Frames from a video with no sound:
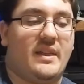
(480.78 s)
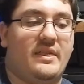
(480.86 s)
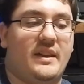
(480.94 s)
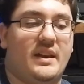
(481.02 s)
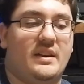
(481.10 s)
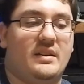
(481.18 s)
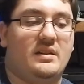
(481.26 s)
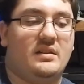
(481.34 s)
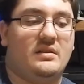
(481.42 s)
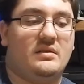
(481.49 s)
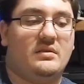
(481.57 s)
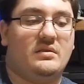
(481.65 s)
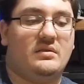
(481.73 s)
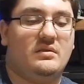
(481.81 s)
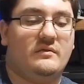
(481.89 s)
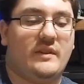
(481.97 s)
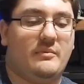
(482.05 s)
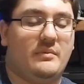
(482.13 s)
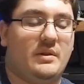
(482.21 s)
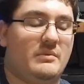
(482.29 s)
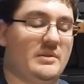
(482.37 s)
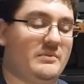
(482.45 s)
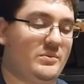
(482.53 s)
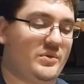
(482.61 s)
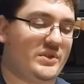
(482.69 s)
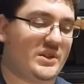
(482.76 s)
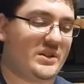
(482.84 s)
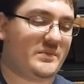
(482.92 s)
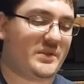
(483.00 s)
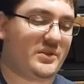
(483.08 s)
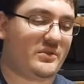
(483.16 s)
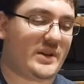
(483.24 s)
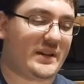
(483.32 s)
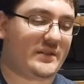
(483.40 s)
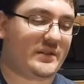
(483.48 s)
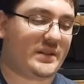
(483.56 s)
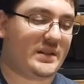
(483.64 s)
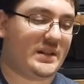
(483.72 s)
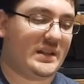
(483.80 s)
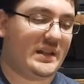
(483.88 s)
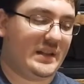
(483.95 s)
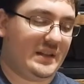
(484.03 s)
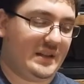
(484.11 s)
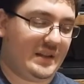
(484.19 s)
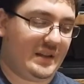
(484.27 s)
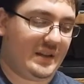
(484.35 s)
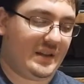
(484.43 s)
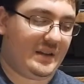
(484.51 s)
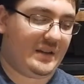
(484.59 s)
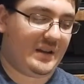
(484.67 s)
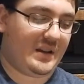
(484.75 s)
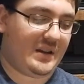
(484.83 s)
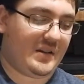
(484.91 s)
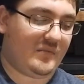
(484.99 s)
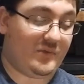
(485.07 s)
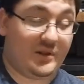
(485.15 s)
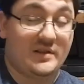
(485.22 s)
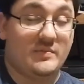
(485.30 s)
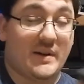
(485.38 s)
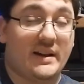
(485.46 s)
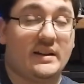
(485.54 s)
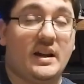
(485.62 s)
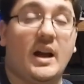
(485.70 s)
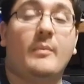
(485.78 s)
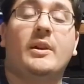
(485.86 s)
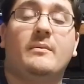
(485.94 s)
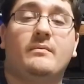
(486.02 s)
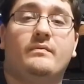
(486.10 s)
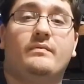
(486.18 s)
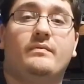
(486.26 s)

I think. If my memory serves me correctly. And, one, it's by Konami.